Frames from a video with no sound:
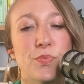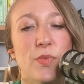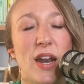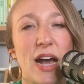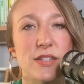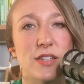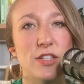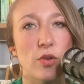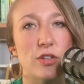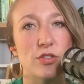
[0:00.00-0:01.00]
And asking the
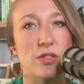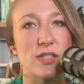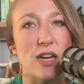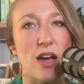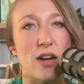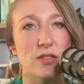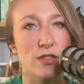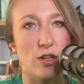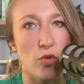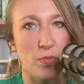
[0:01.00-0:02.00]
questions as I asked,
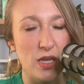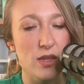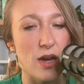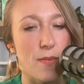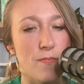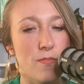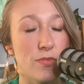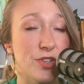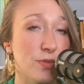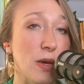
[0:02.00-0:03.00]
and I'll repeat them.
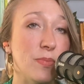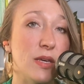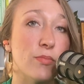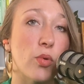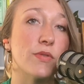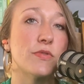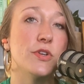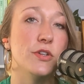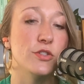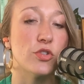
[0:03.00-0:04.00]
This might be important for
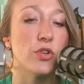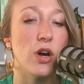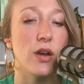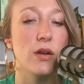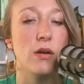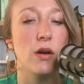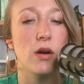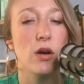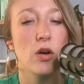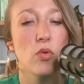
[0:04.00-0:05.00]
you to journal on.
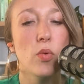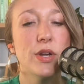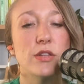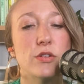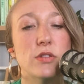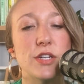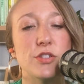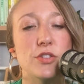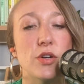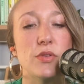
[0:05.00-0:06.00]
What would it look like
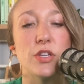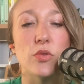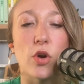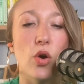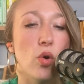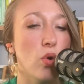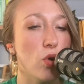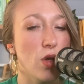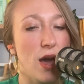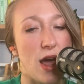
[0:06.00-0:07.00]
to know that you are
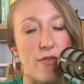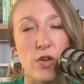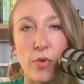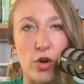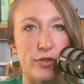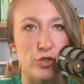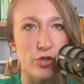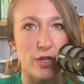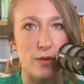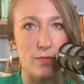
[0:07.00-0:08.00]
whole at every part of the
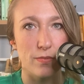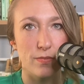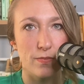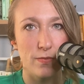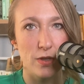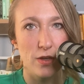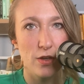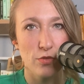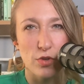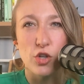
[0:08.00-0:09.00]
journey?
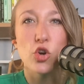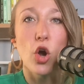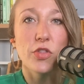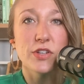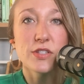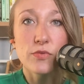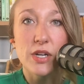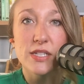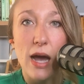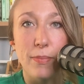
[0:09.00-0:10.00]
Regardless of what
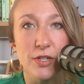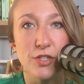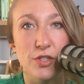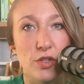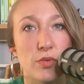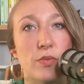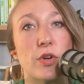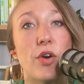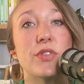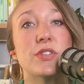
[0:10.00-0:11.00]
has happened to you and
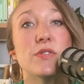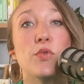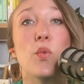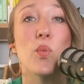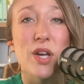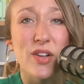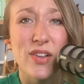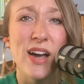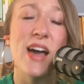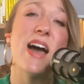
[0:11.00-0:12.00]
regardless of what will
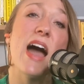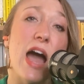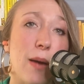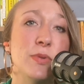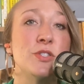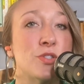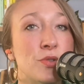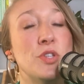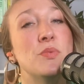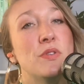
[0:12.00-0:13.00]
happen to
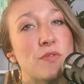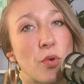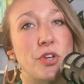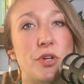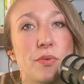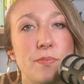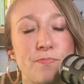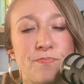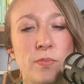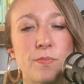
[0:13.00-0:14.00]
you and for you.
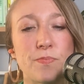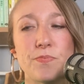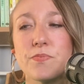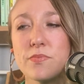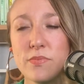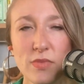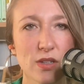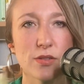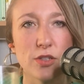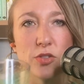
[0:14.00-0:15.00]

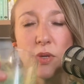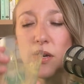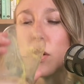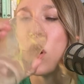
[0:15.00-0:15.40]
Excuse me.